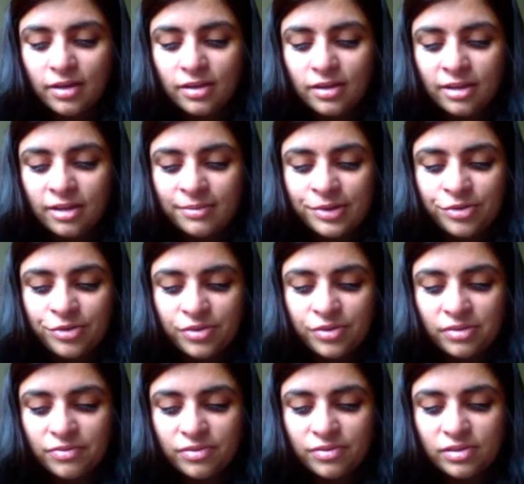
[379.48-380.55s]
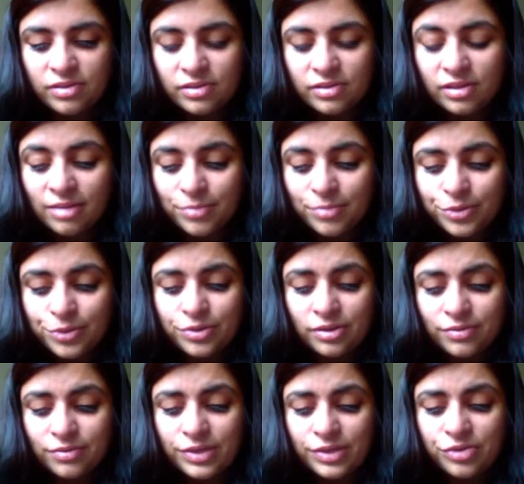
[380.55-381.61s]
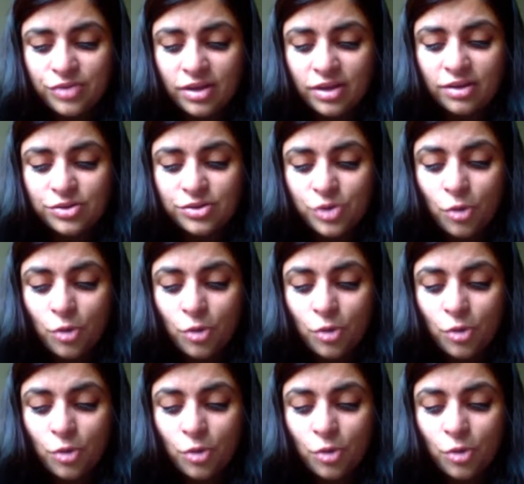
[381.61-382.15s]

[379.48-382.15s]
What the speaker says: labor and delivery triage,